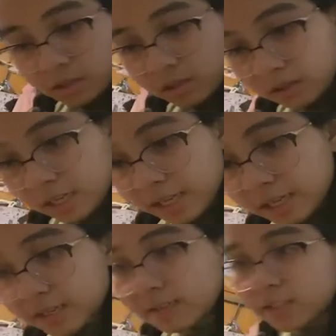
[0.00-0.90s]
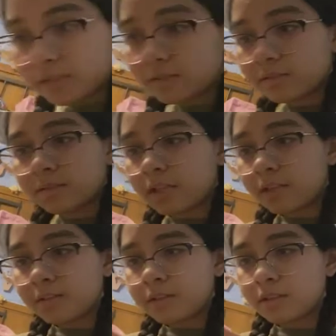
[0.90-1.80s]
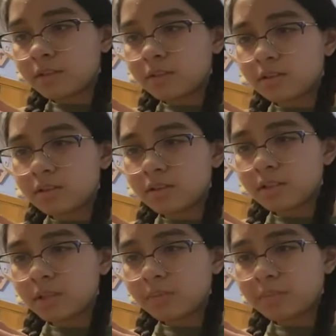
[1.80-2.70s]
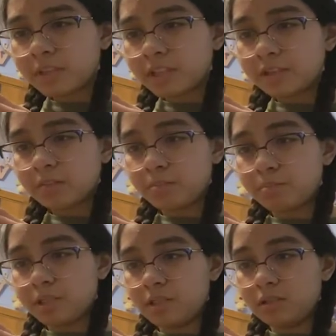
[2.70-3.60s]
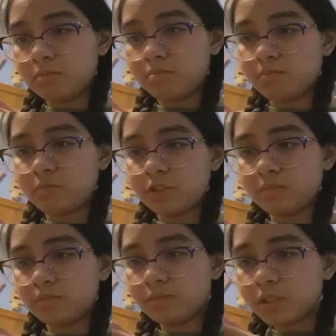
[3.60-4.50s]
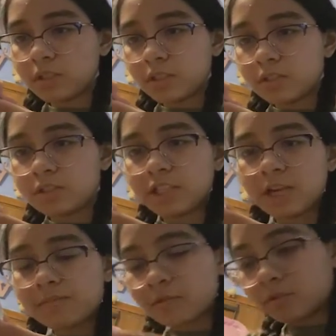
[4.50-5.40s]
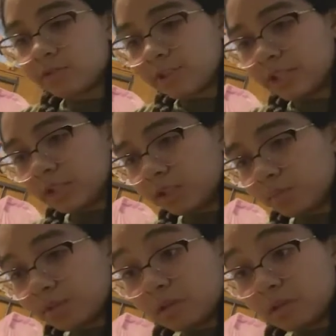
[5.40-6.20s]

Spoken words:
And And I also carry lip therapy for chapped or dried lips.